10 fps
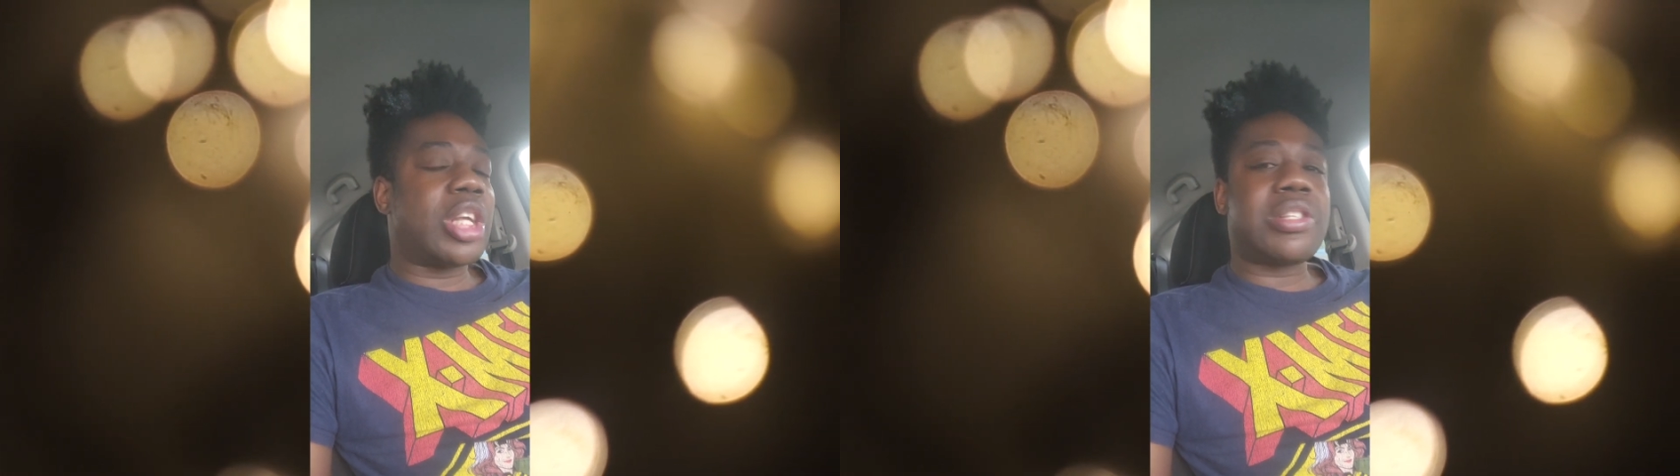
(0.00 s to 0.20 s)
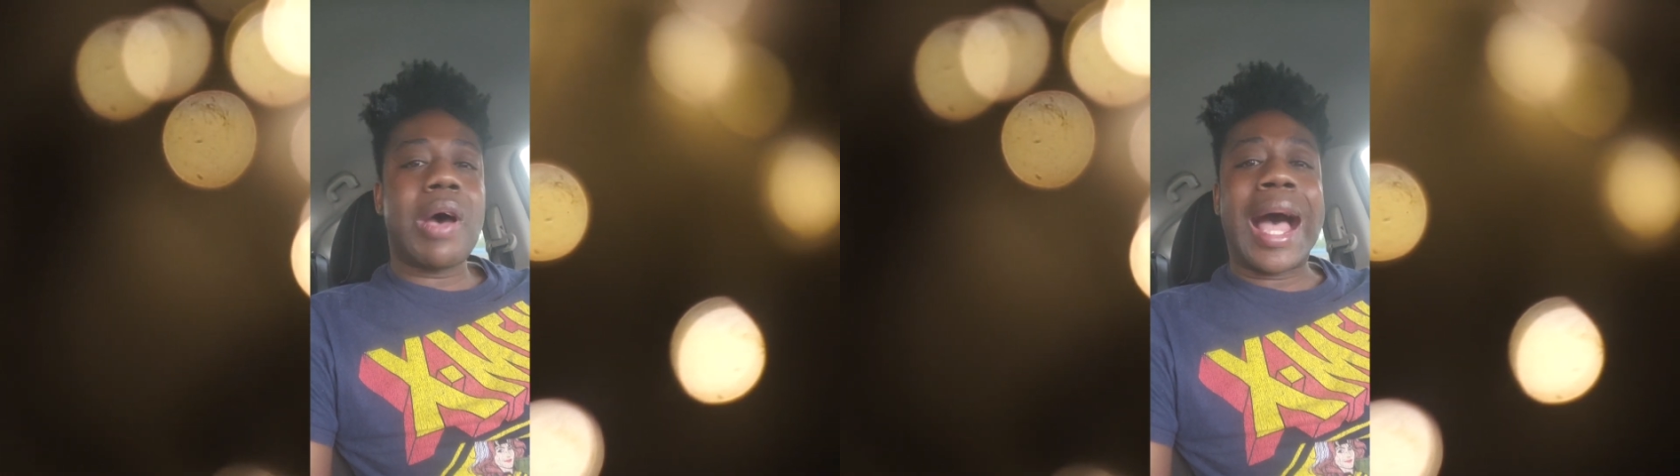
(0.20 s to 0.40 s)

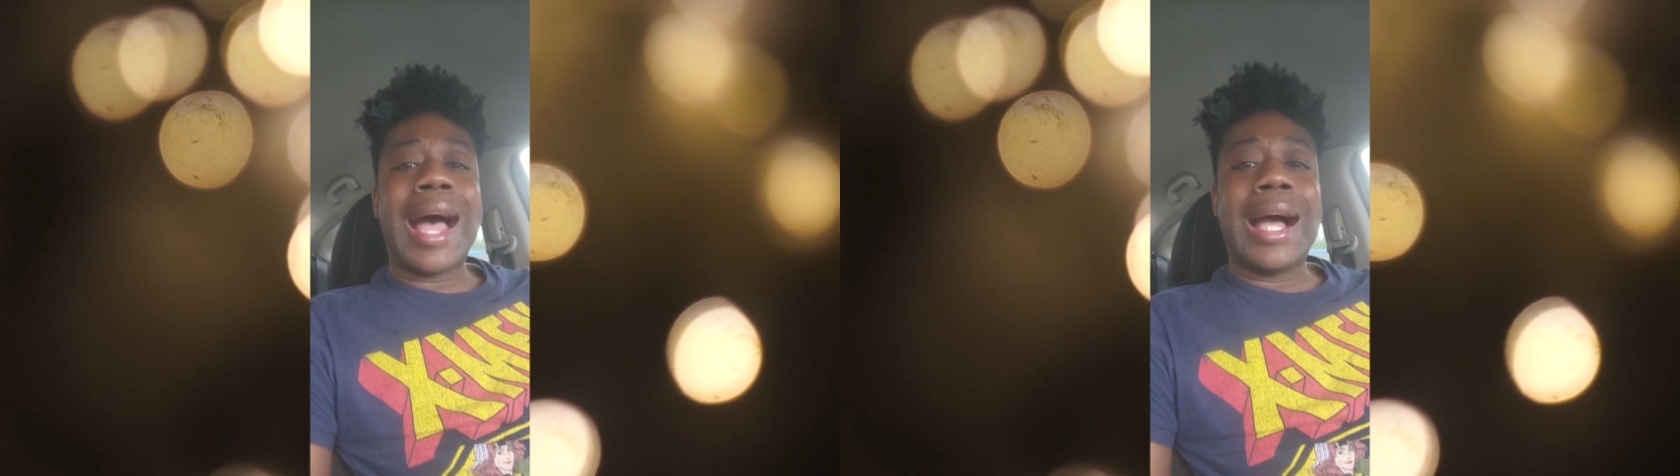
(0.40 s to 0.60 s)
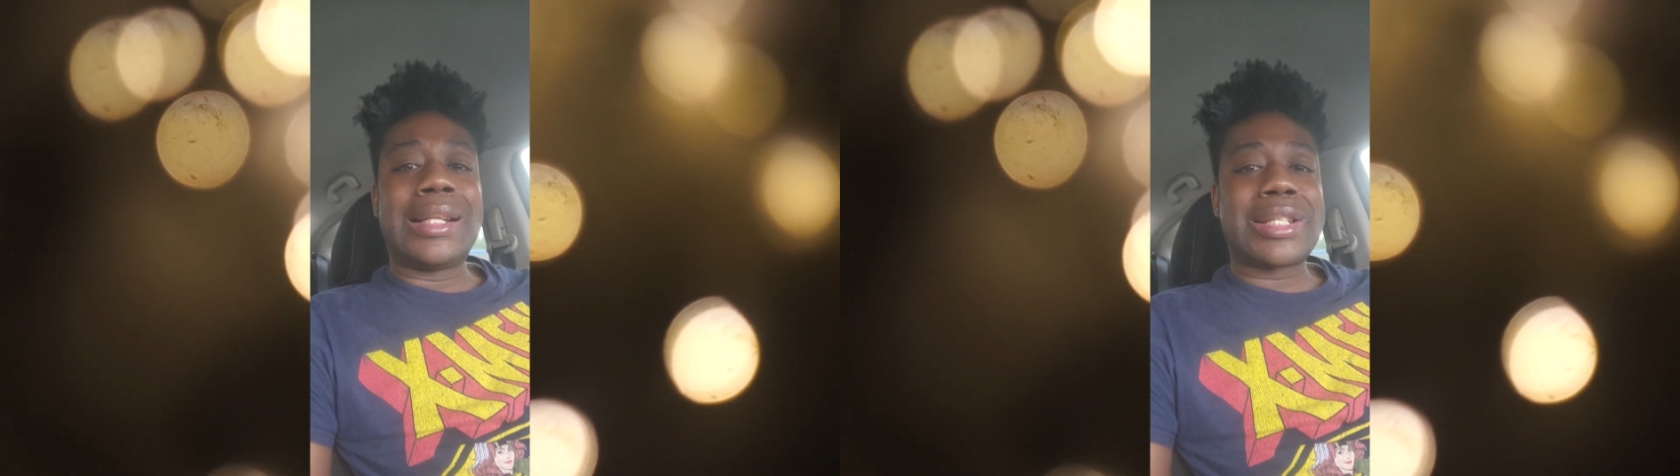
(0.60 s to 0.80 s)
so
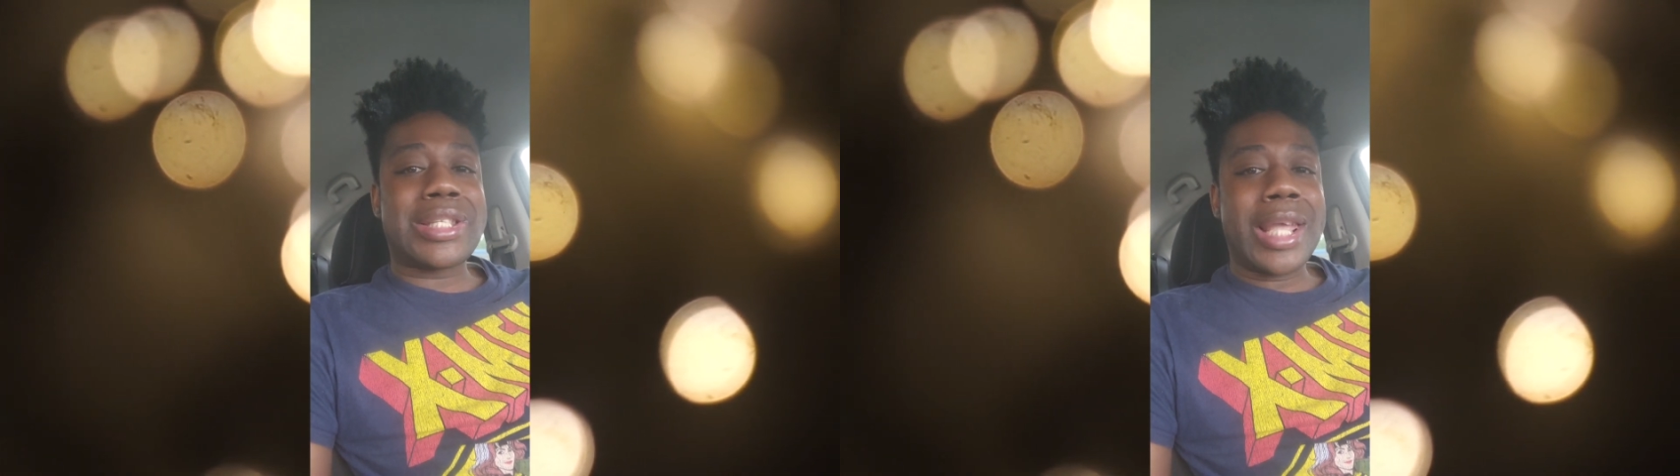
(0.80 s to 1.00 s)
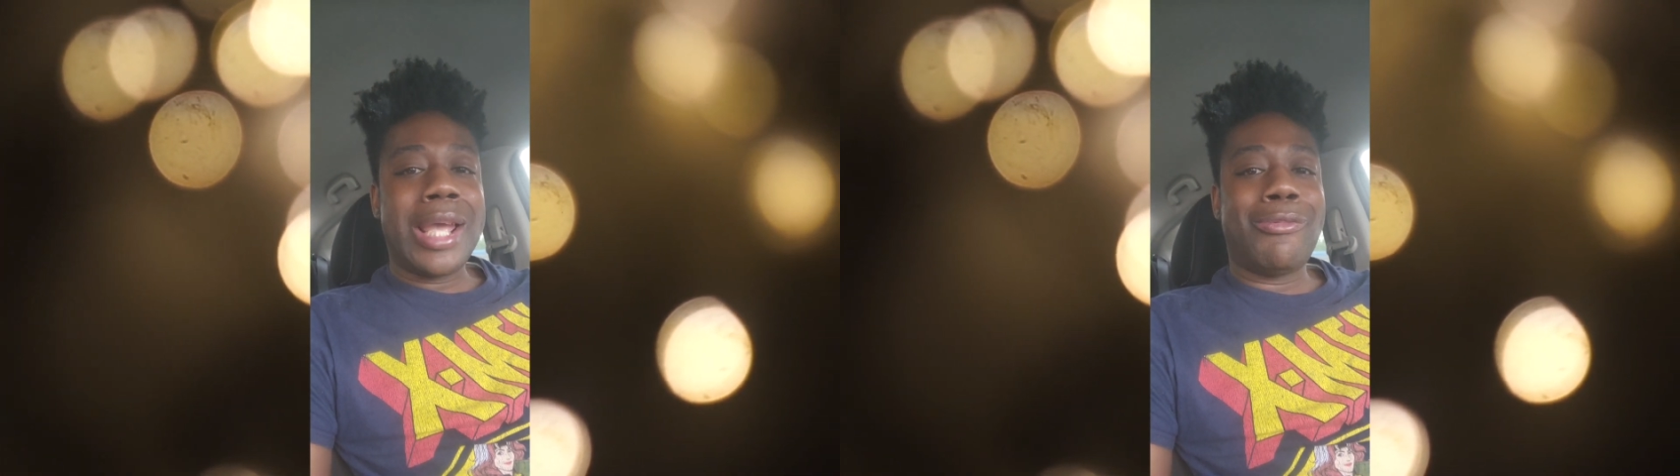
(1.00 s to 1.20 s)
I
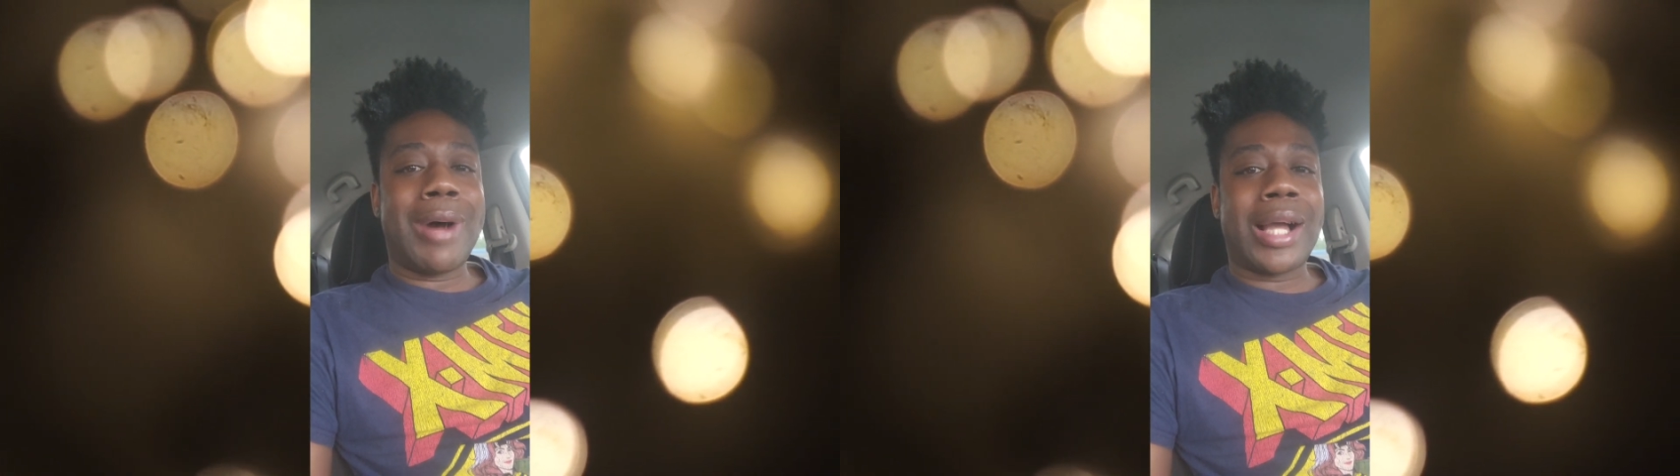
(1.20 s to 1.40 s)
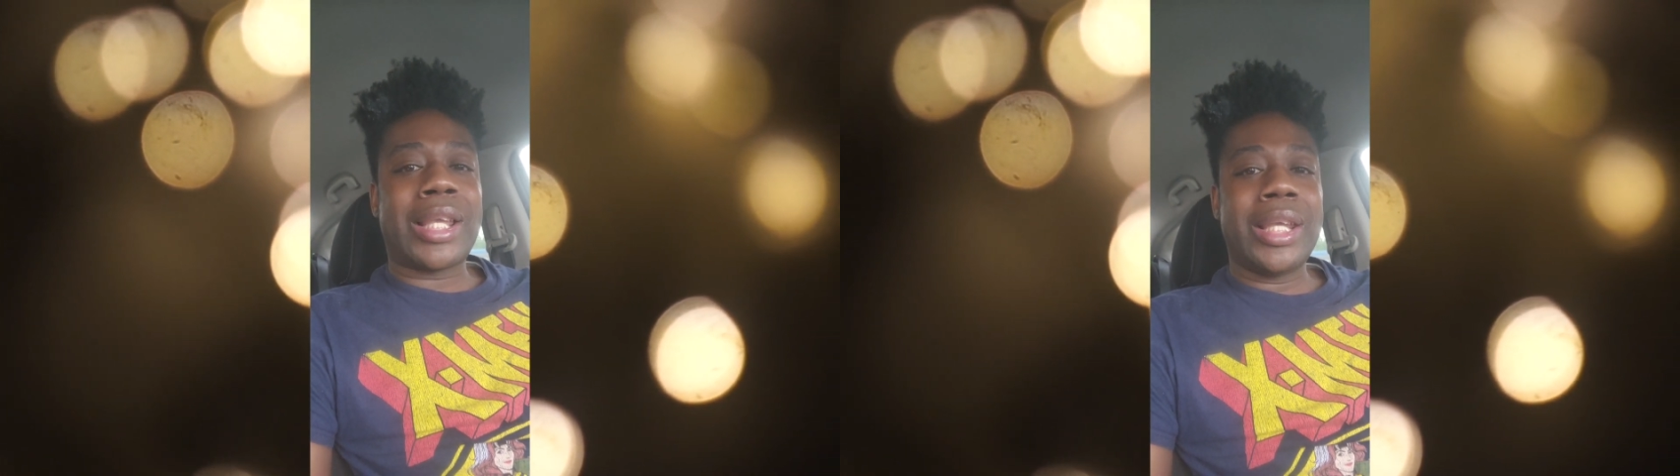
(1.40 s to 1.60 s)
understand
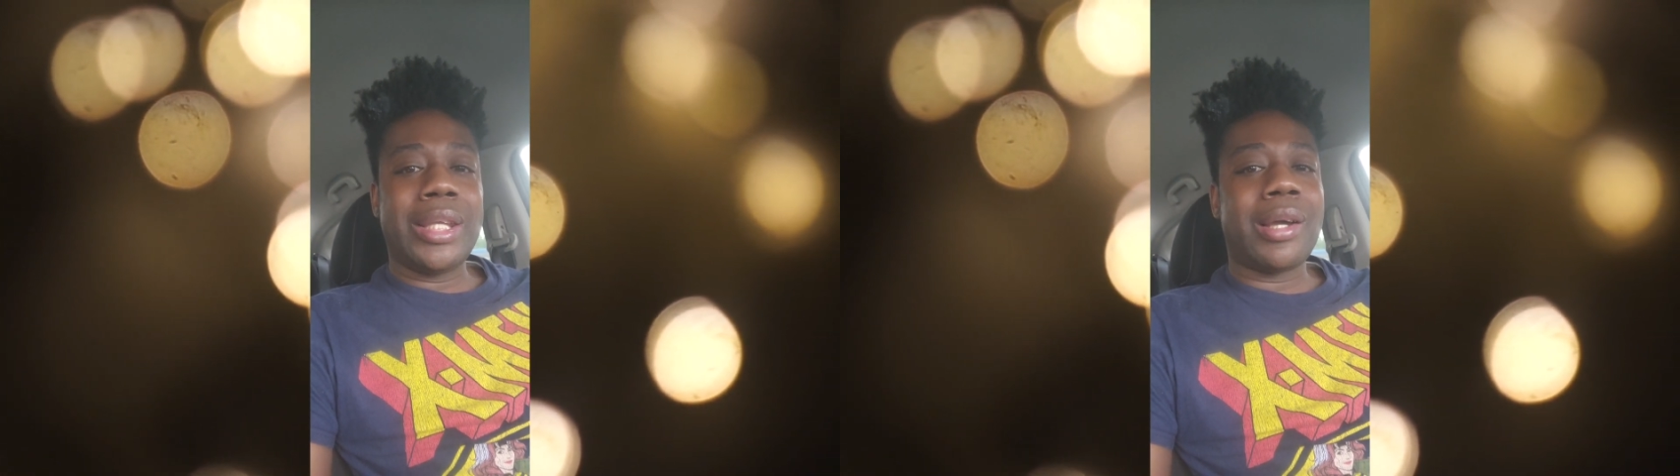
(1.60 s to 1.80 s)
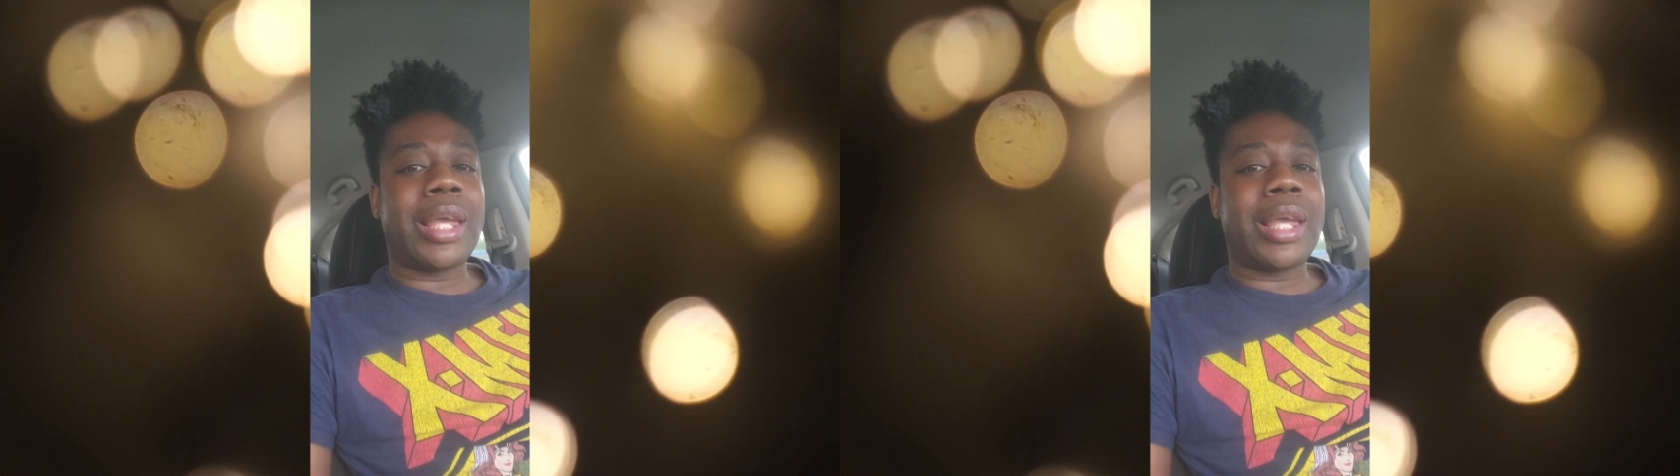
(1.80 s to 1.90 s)
why Kenya